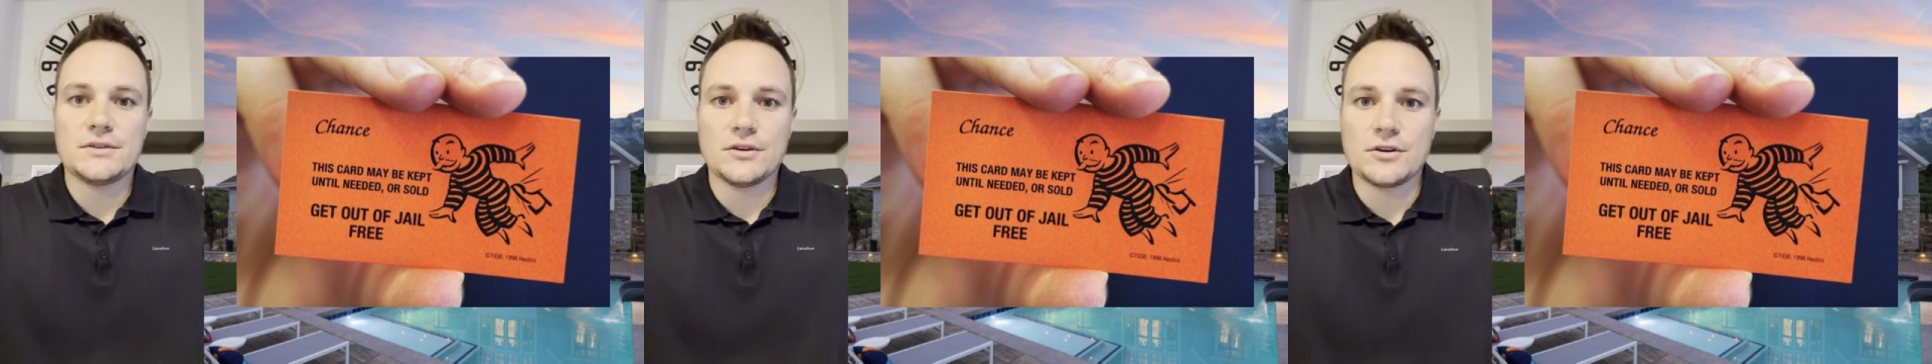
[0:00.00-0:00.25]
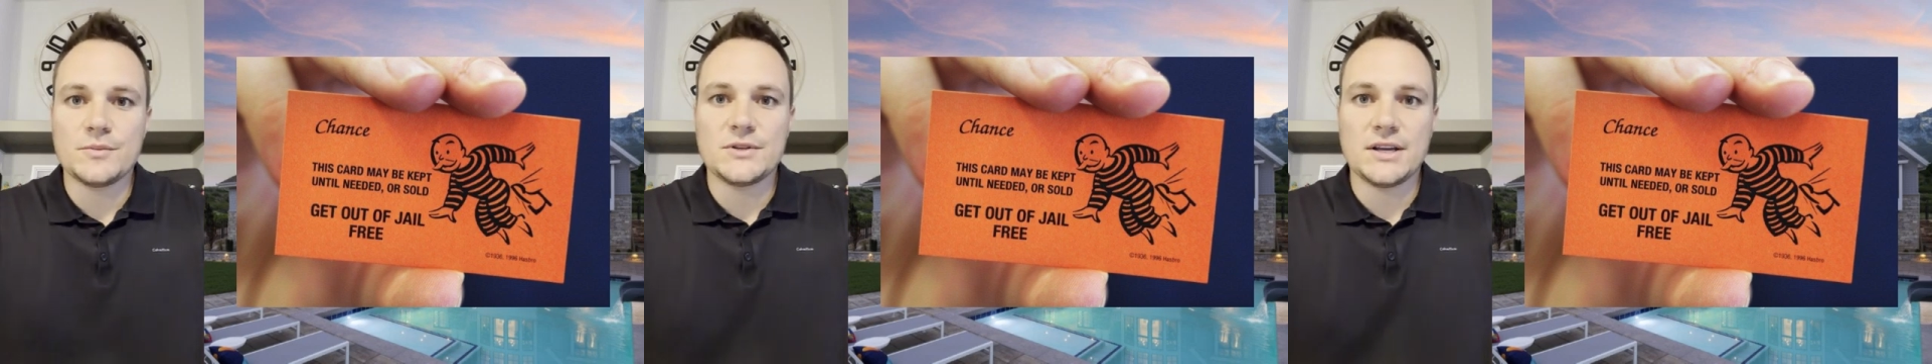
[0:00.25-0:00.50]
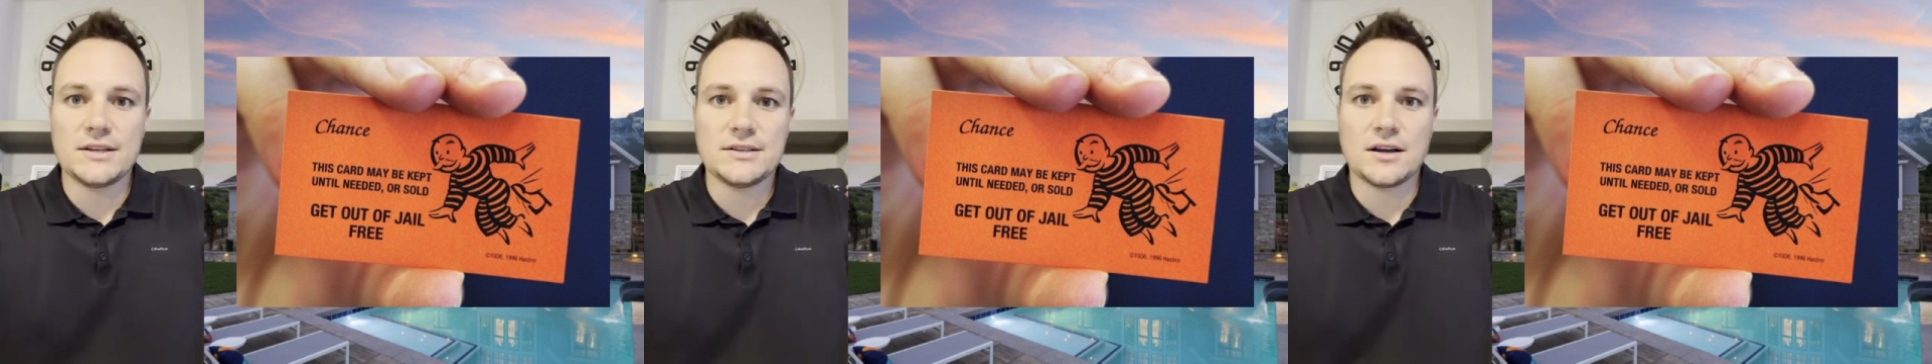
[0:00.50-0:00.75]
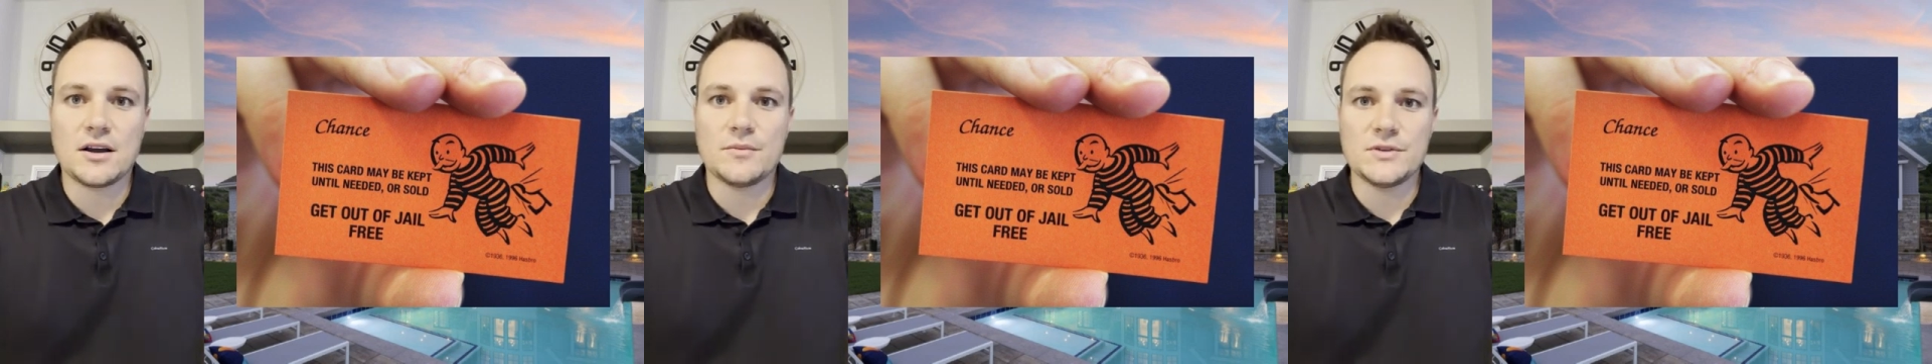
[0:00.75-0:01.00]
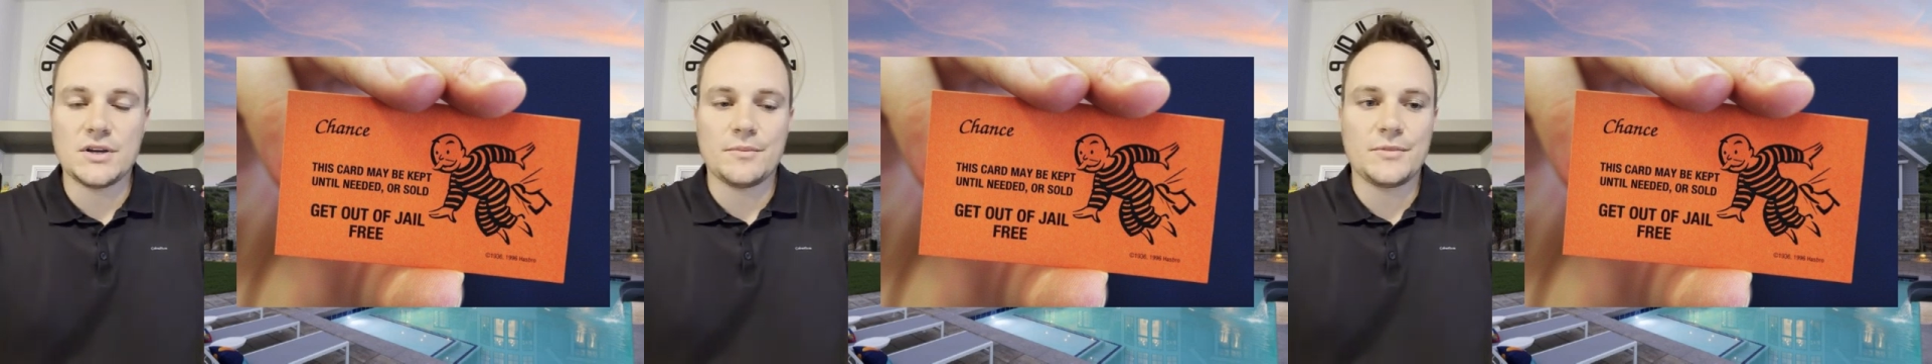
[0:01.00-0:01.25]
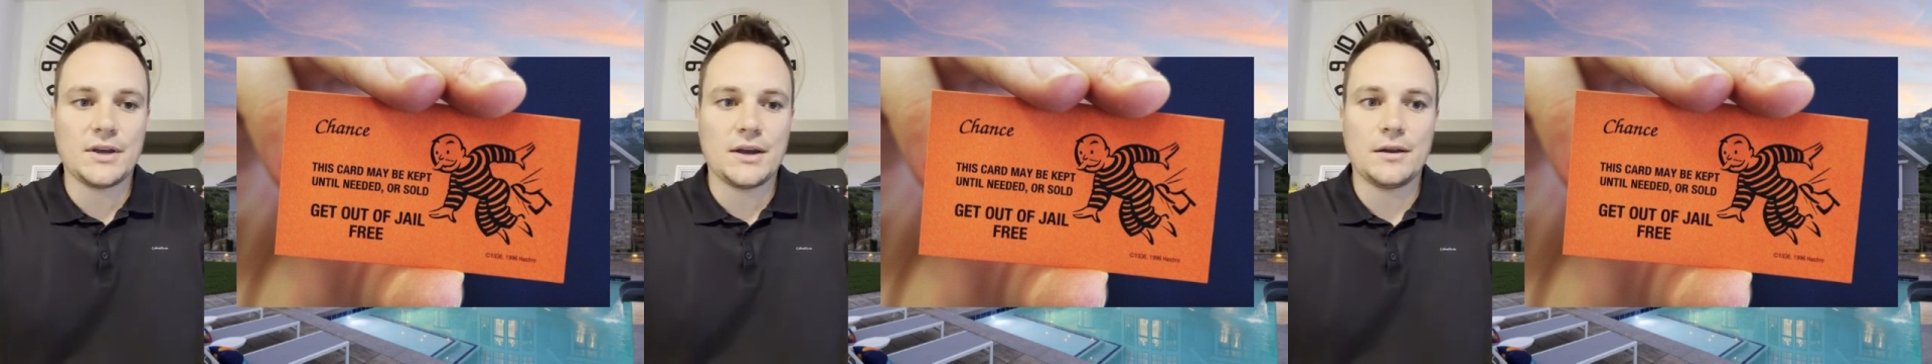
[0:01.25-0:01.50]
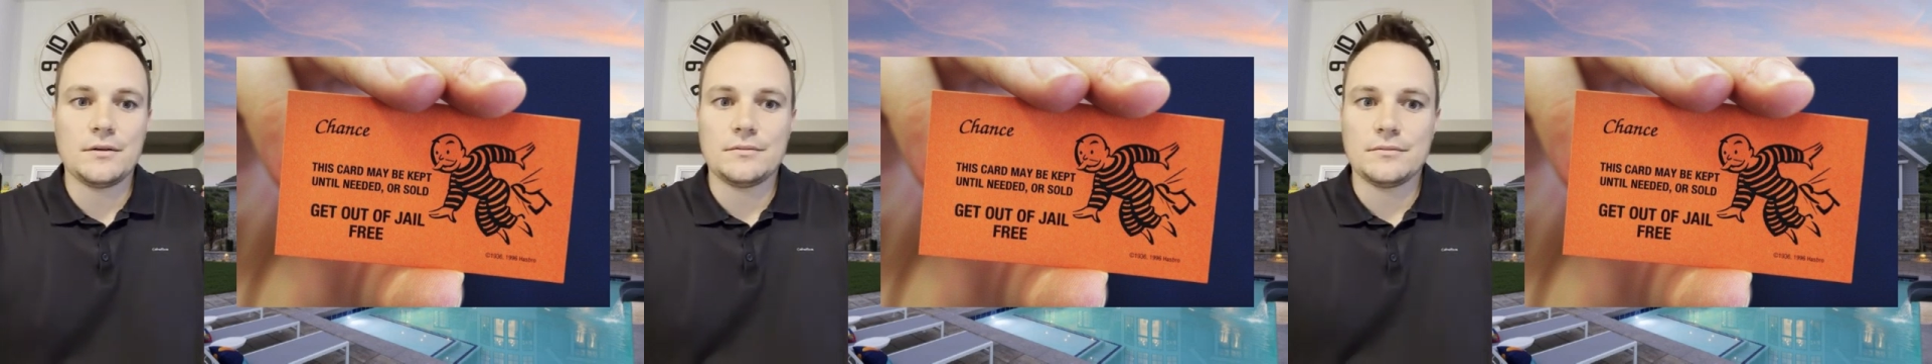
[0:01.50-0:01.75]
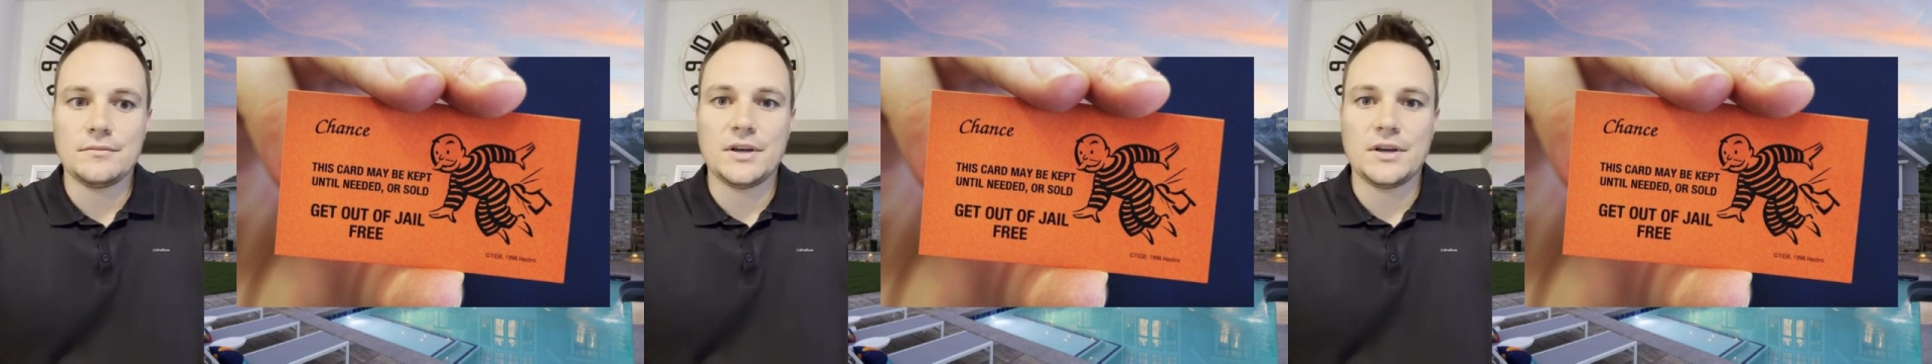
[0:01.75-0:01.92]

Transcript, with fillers: circumstance that comes up that